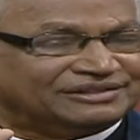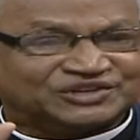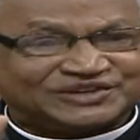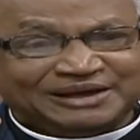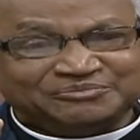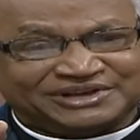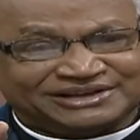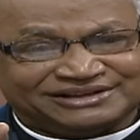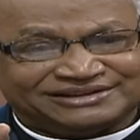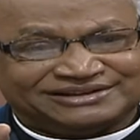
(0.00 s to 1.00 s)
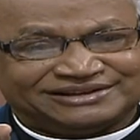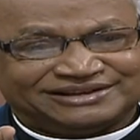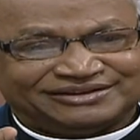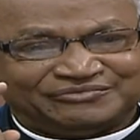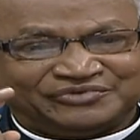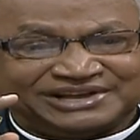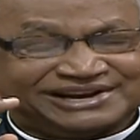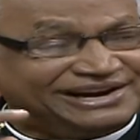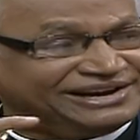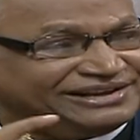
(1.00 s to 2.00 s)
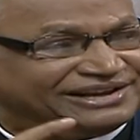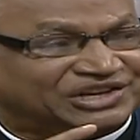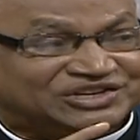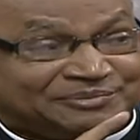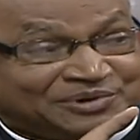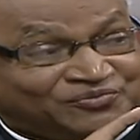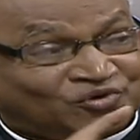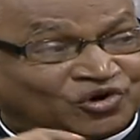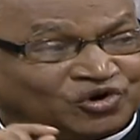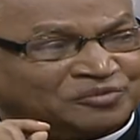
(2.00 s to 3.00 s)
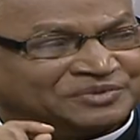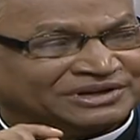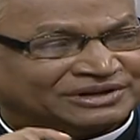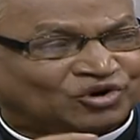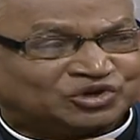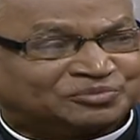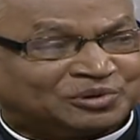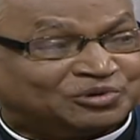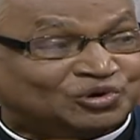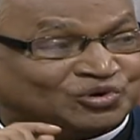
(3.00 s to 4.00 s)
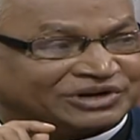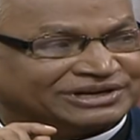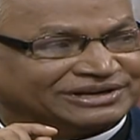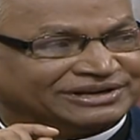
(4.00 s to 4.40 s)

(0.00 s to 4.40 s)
The same thing we read in chapter 4 of the Gospel of Luke.